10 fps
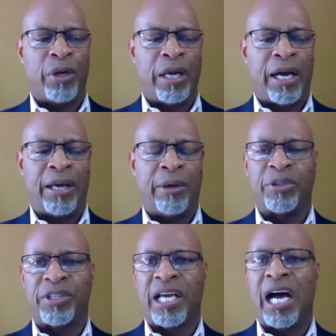Uh, it
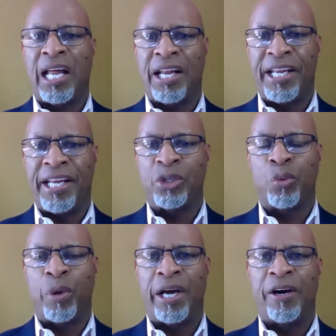was a colony as
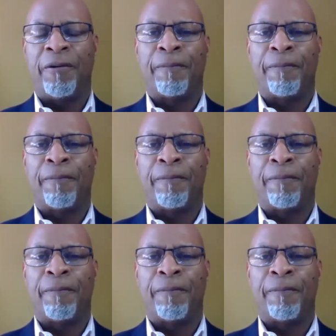well.